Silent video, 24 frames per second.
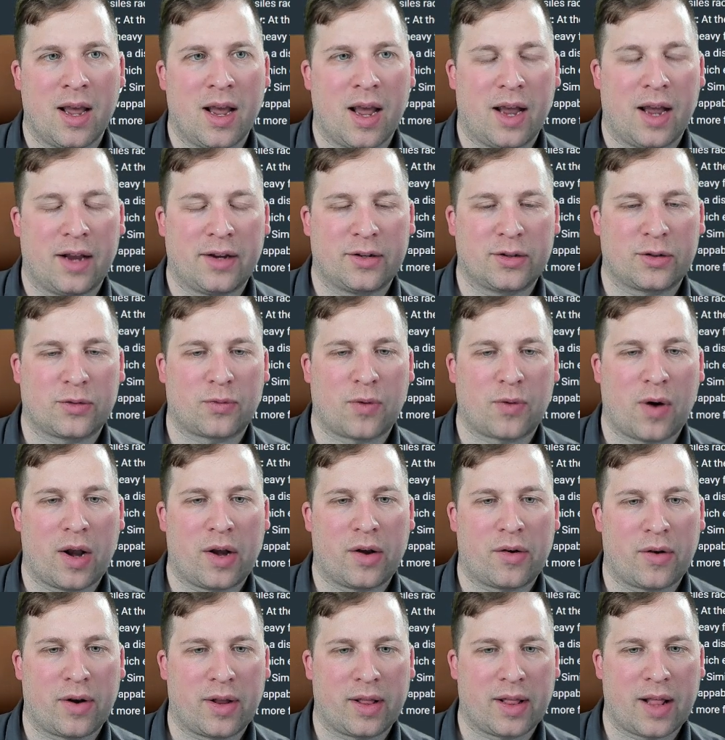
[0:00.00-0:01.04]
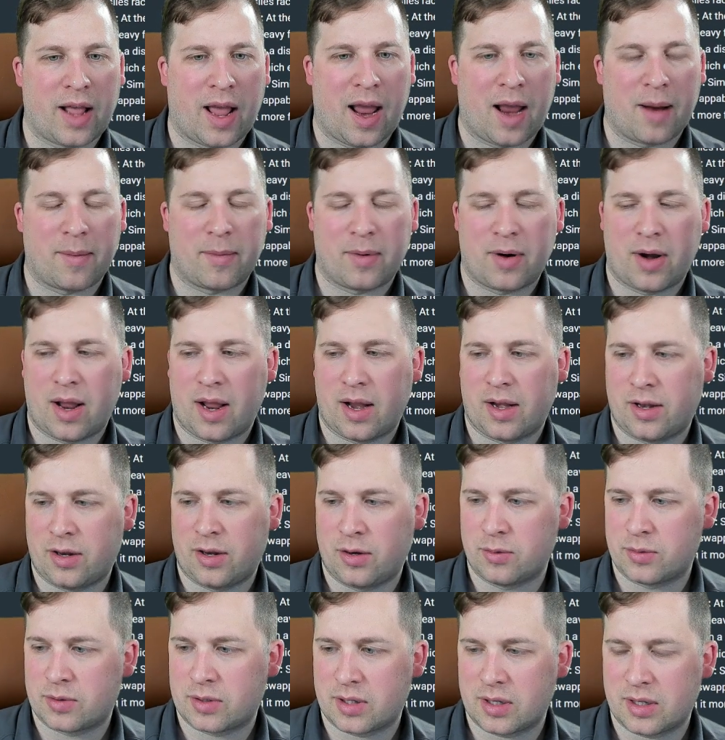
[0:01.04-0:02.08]
and just rendering the hammerhead
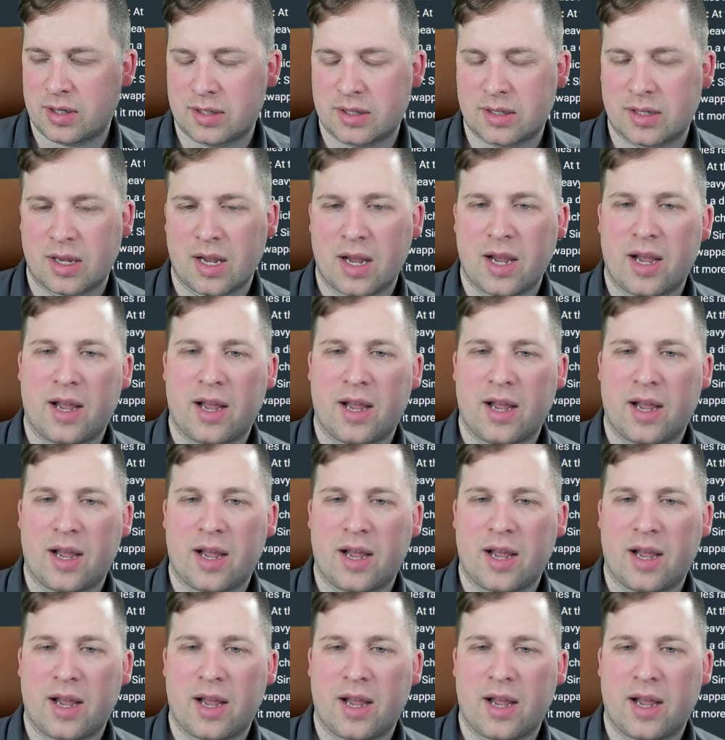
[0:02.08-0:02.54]
useless.